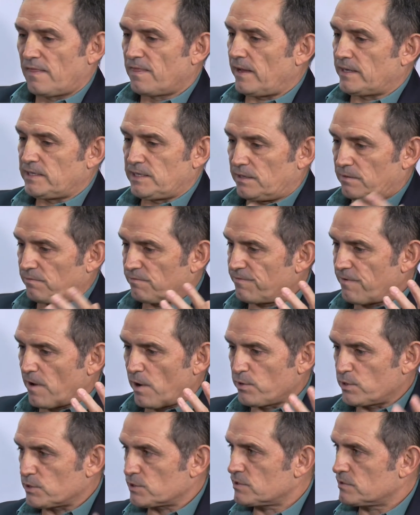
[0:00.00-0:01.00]
they didn't
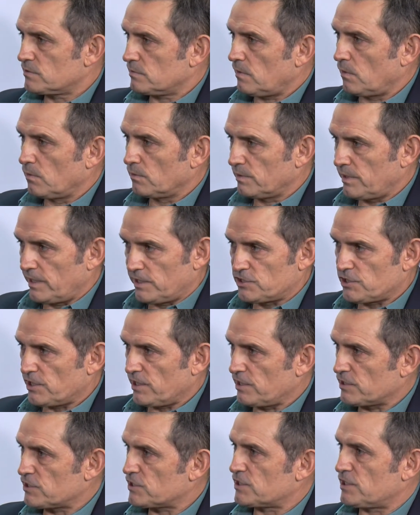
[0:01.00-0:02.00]
focus on their
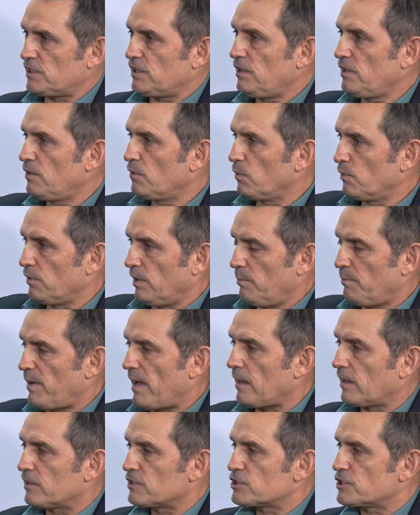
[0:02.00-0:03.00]
GST or their
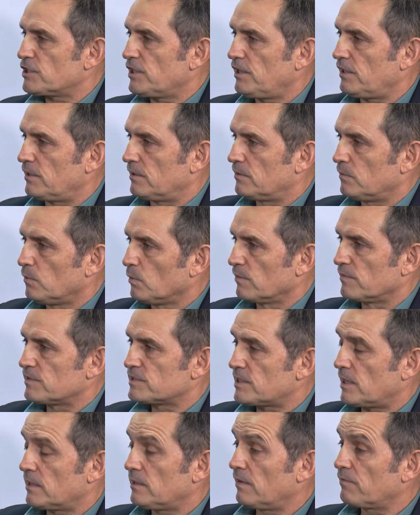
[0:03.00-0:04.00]
balance sheet, and all of a
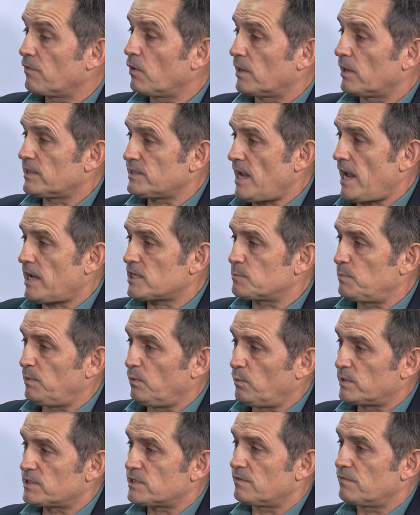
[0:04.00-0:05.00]
sudden they've tax bill
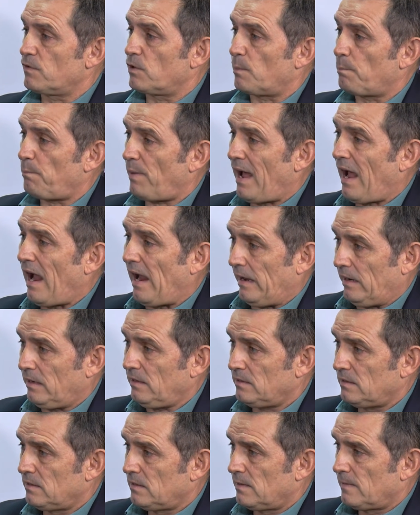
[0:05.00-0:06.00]
which they've got to pay.